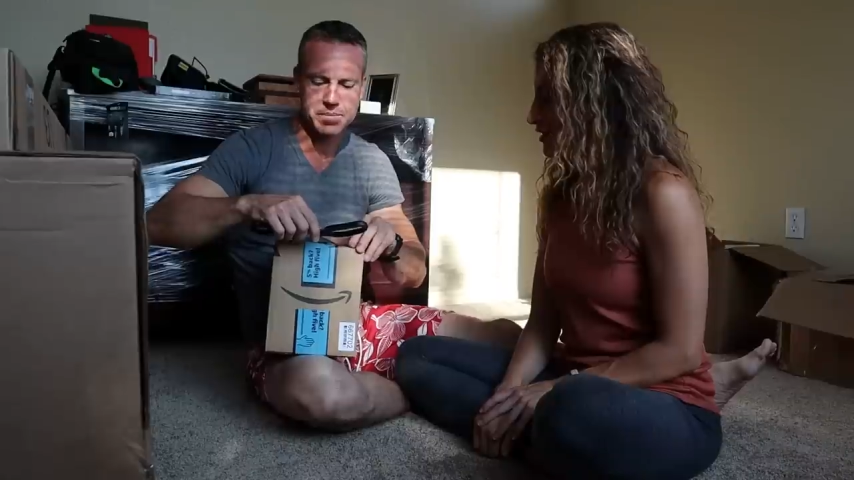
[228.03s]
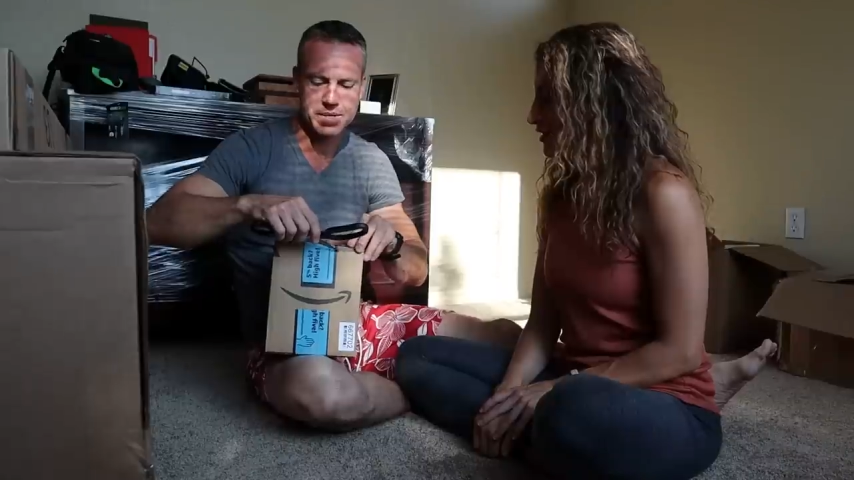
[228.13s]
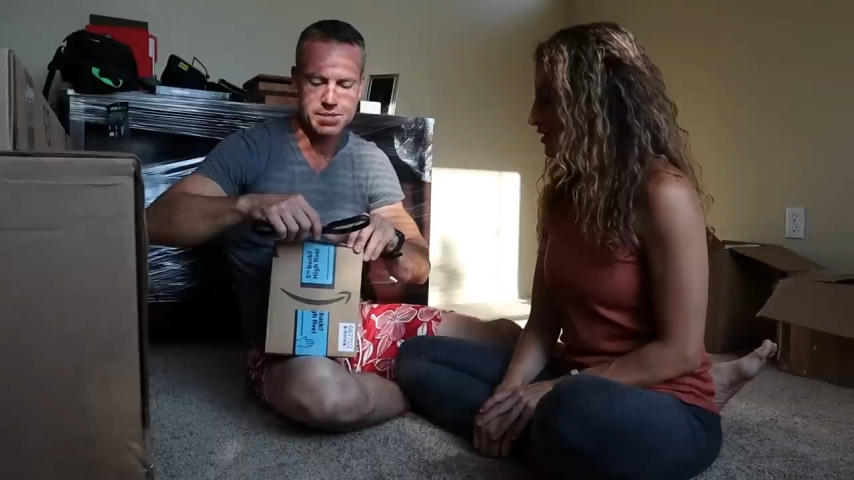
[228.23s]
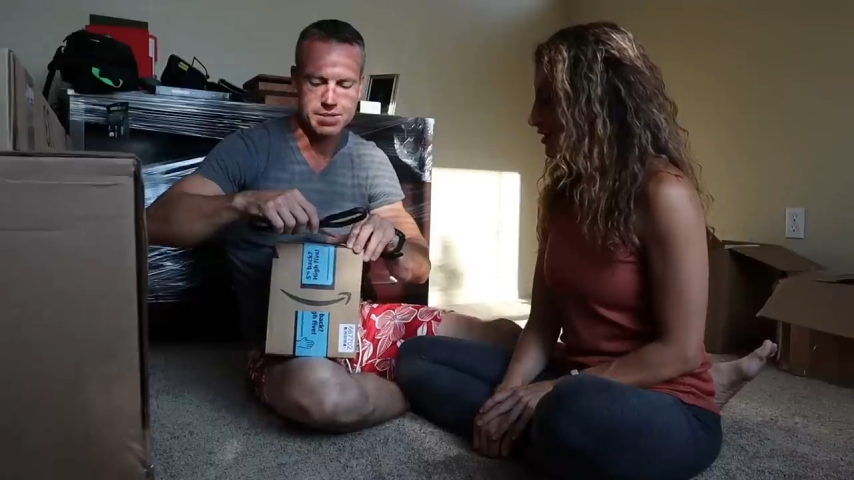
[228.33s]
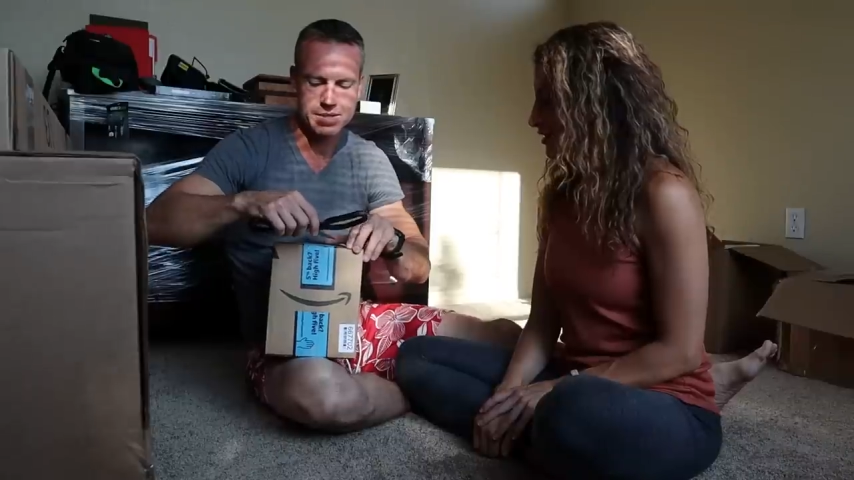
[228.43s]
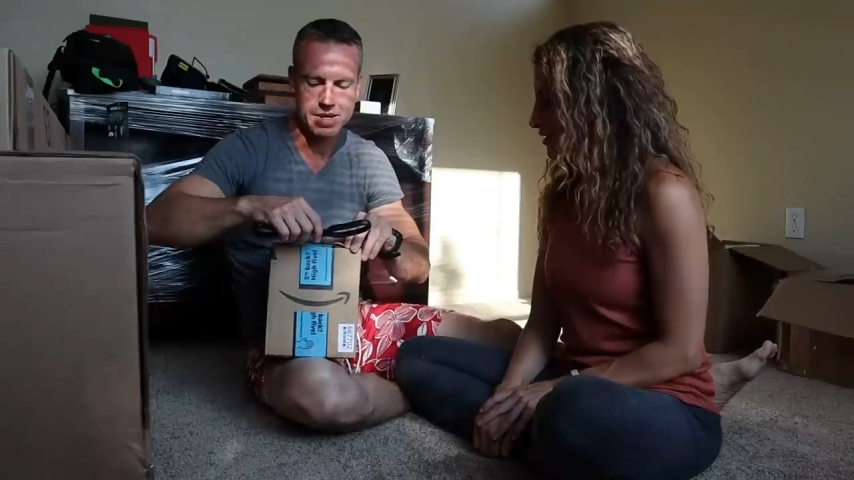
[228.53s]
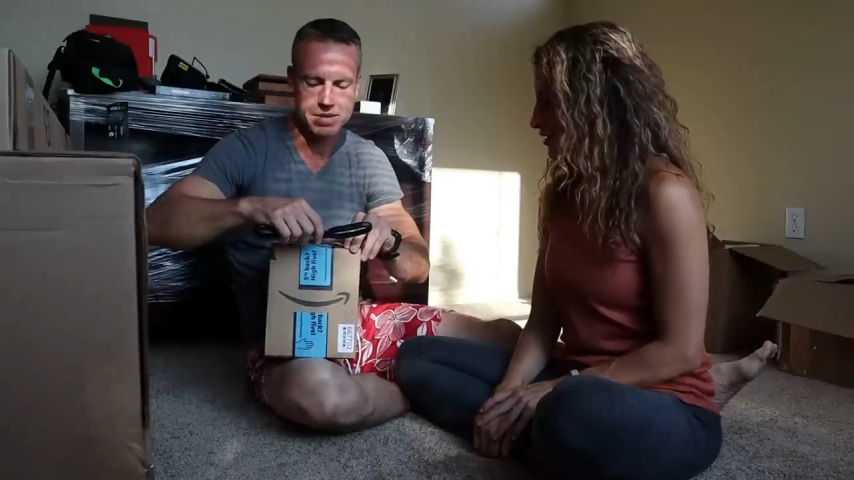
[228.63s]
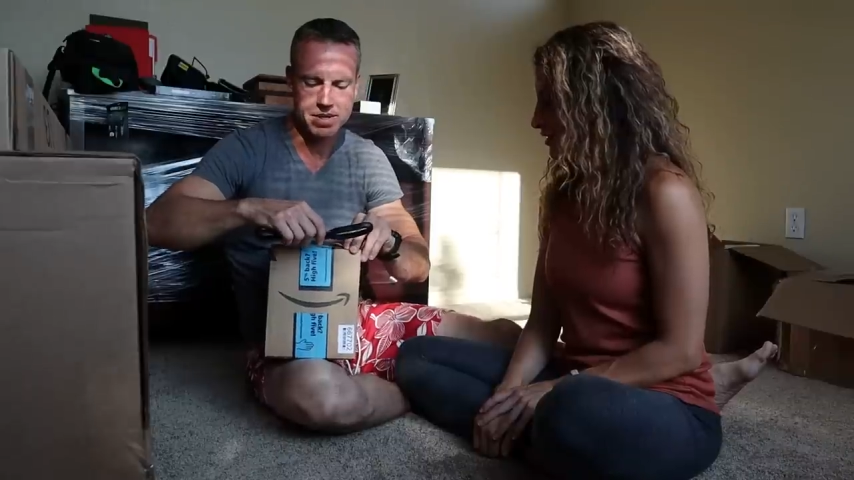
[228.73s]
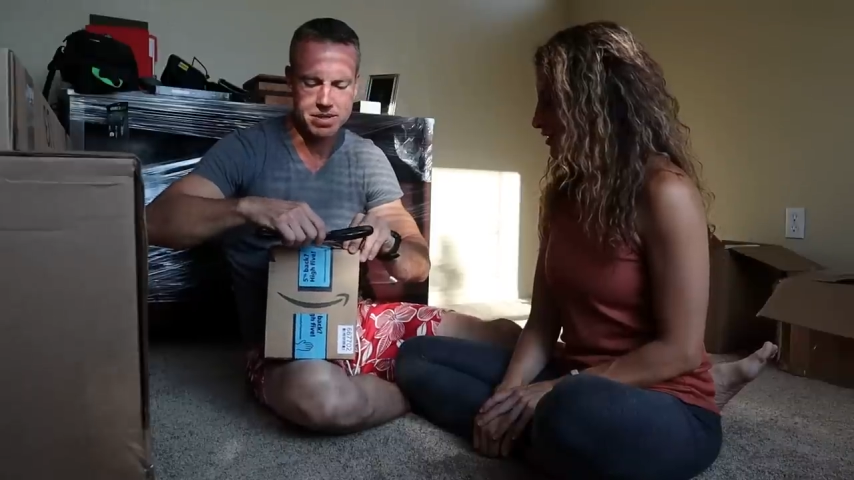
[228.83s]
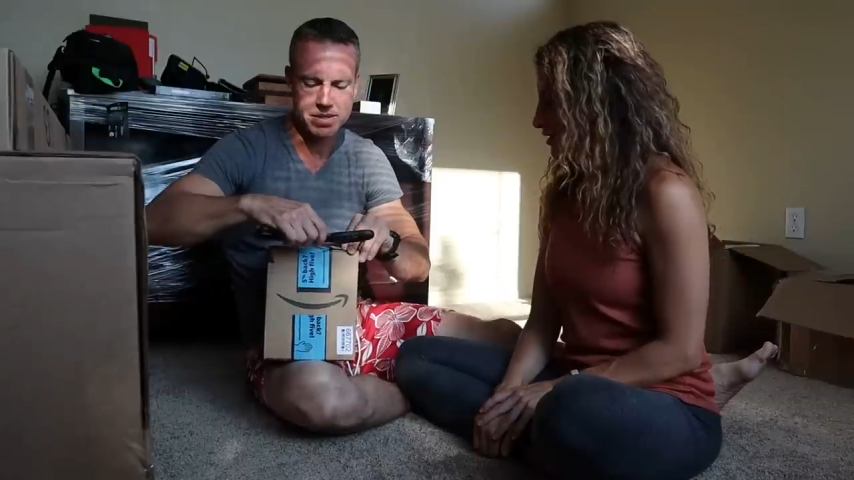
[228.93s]
because it
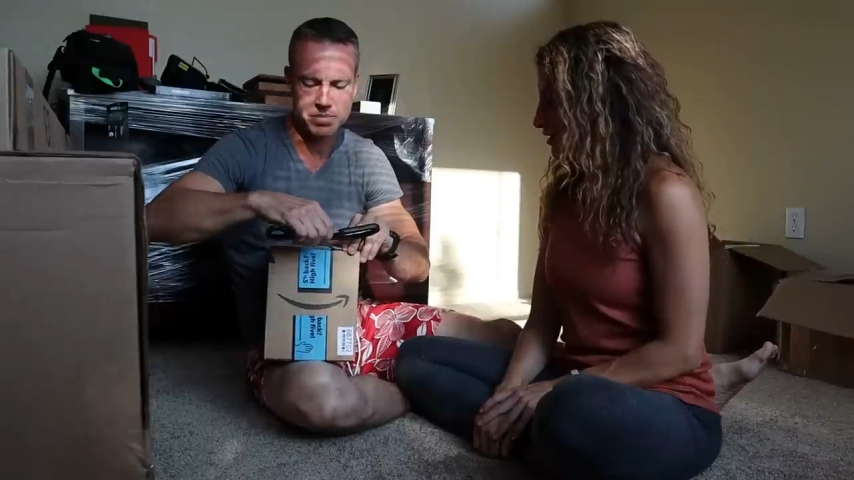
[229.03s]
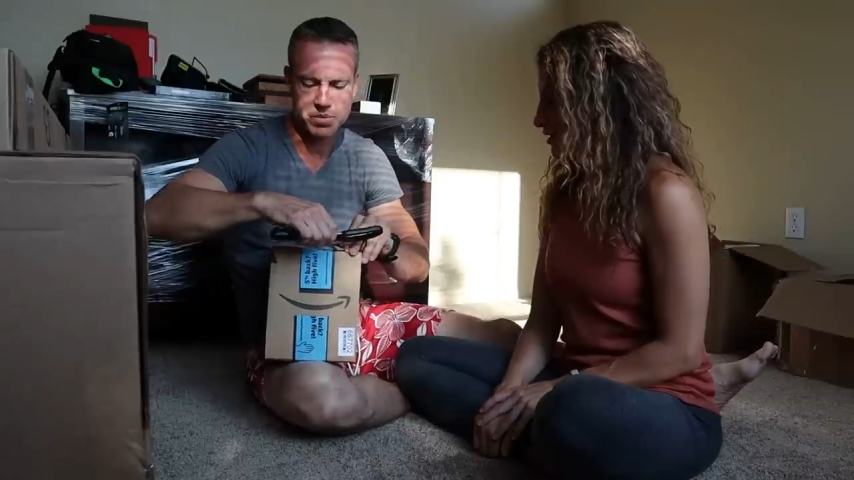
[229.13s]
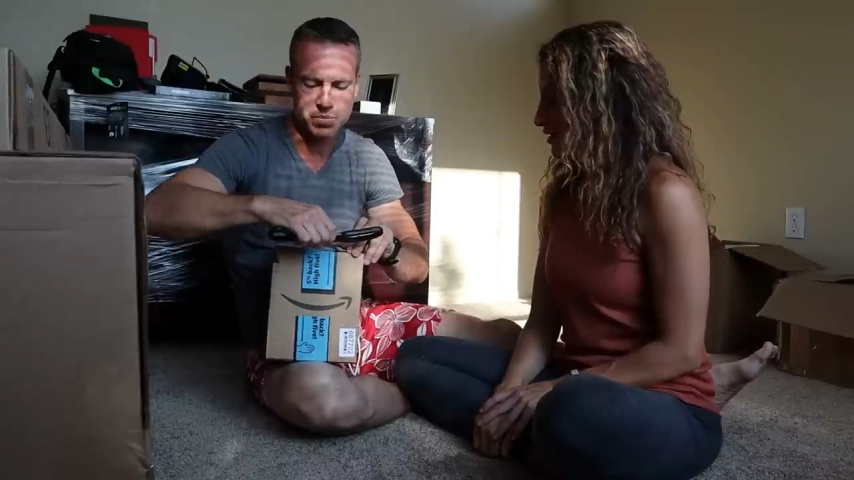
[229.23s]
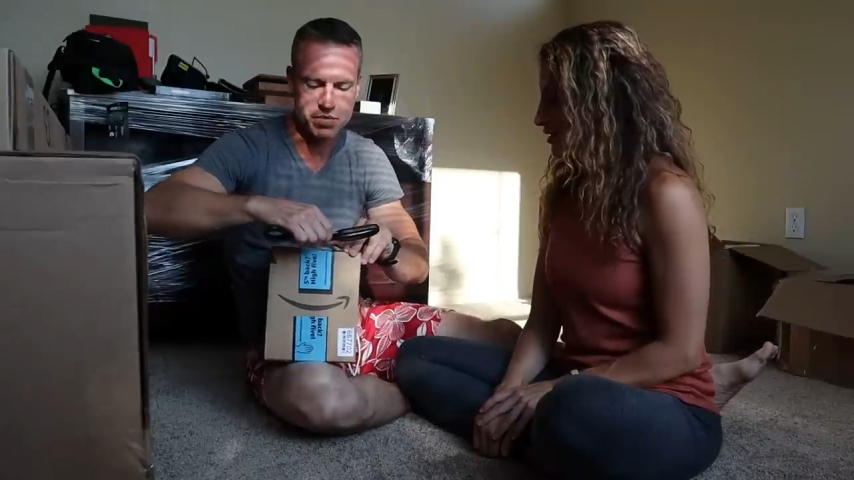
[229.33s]
sounds like something's